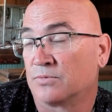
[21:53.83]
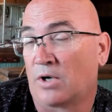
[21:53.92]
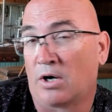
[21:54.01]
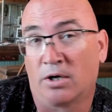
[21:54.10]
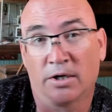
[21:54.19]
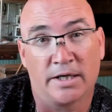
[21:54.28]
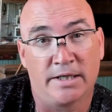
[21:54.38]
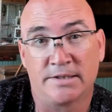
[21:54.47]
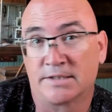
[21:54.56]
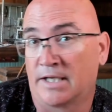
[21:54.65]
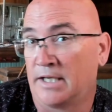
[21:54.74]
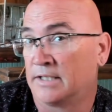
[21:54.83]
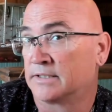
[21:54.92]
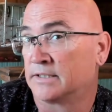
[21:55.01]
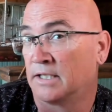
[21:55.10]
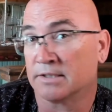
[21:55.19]
our
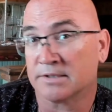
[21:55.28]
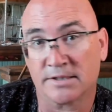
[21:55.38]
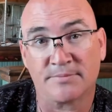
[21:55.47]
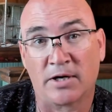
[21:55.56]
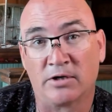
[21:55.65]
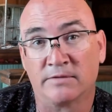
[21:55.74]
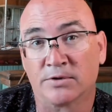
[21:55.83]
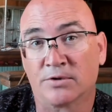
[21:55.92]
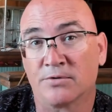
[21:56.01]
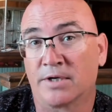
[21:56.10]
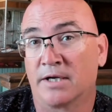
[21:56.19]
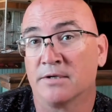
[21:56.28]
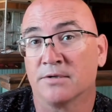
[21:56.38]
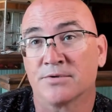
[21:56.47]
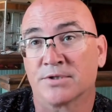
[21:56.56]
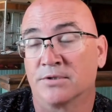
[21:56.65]
intent and us as powerful
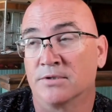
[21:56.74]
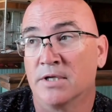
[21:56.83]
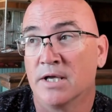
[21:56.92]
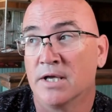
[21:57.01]
creators. And,